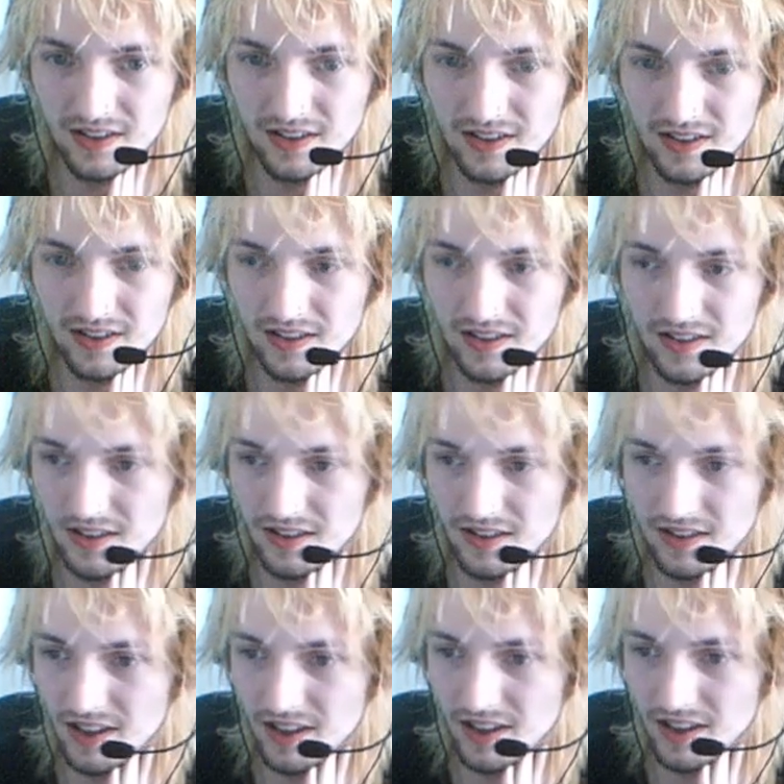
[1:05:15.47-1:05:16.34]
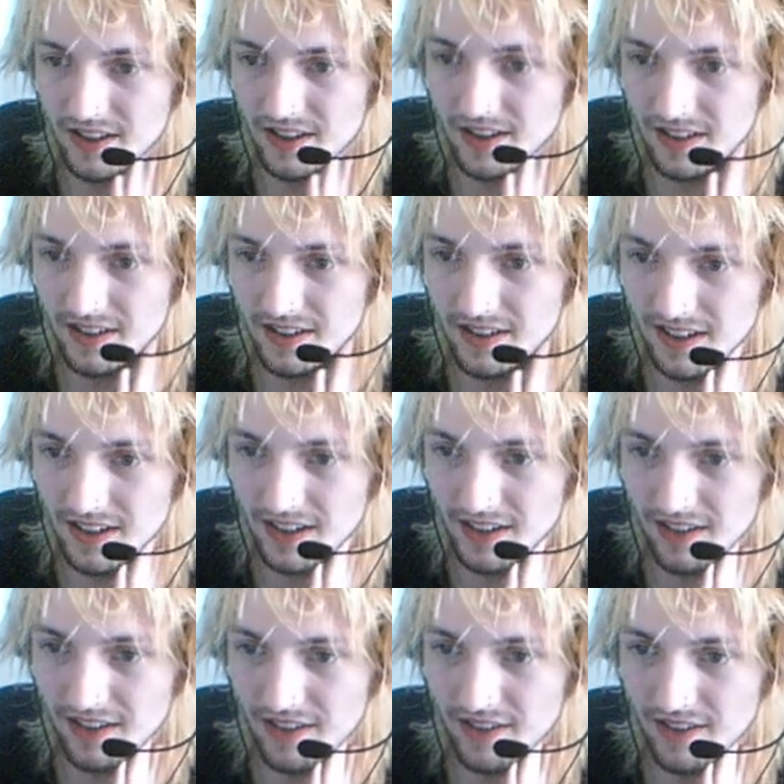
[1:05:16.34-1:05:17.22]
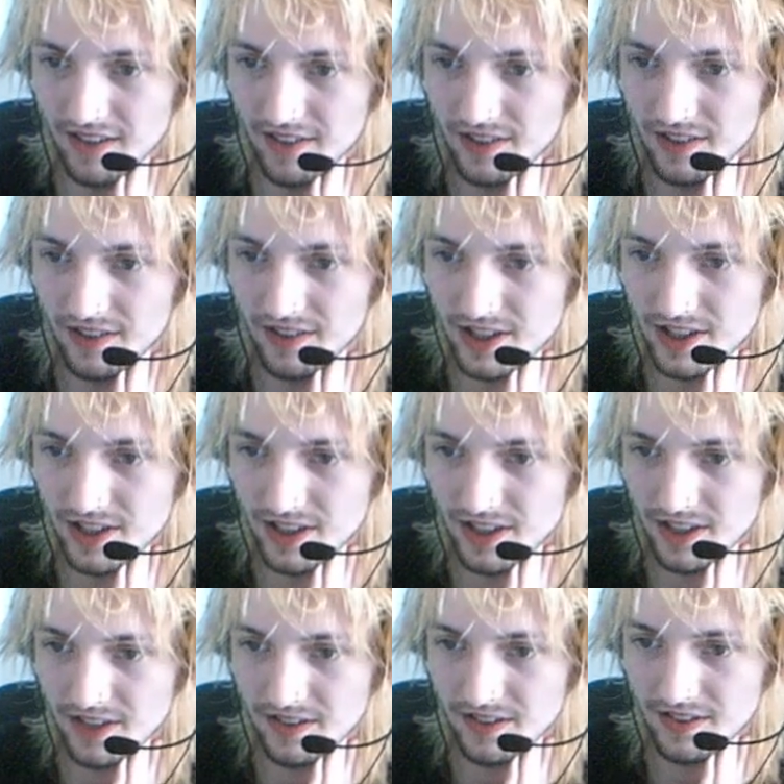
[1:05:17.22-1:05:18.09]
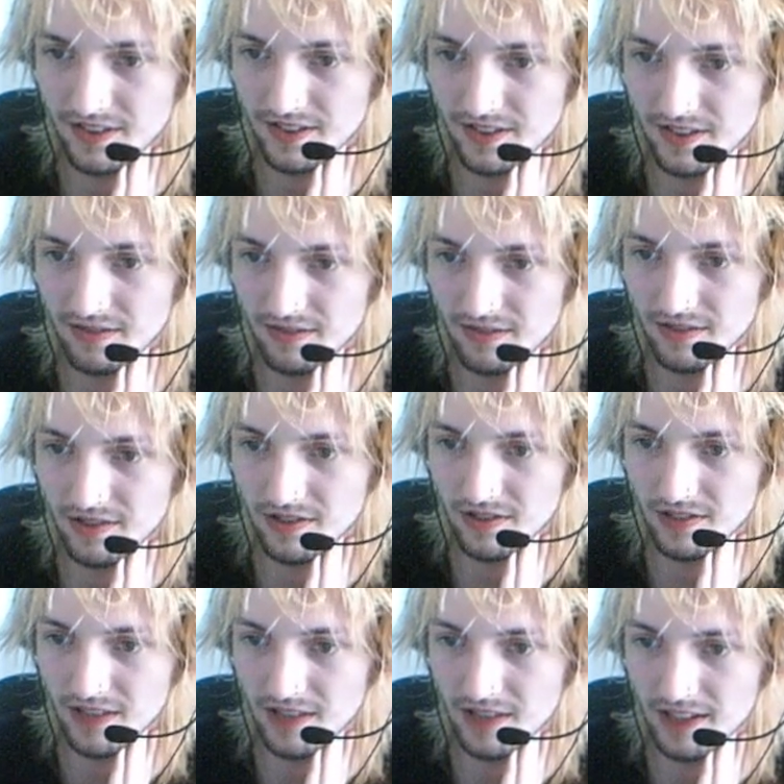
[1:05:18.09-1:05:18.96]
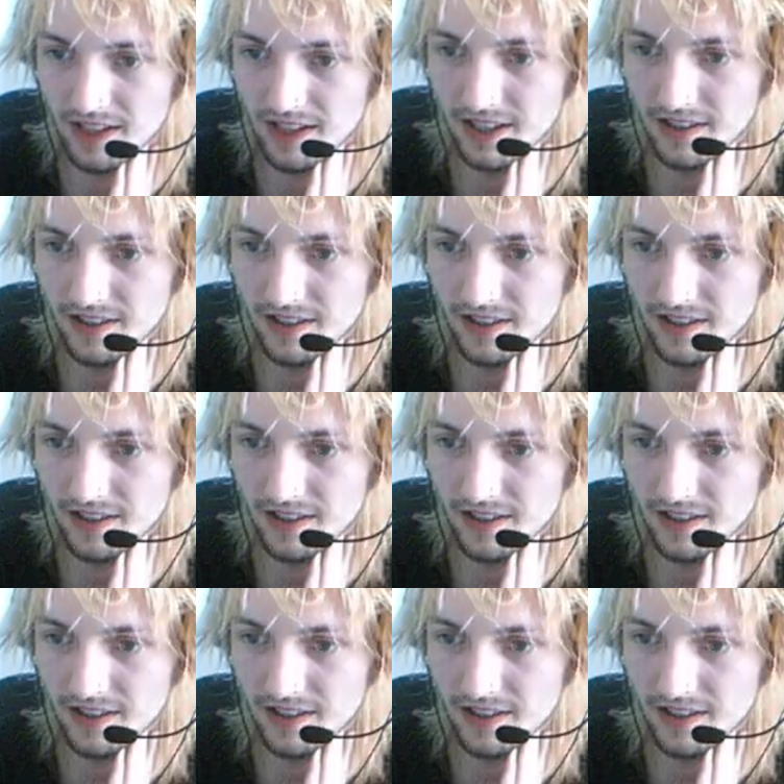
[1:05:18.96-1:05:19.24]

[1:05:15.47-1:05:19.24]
Alright, it didn't have that much light green.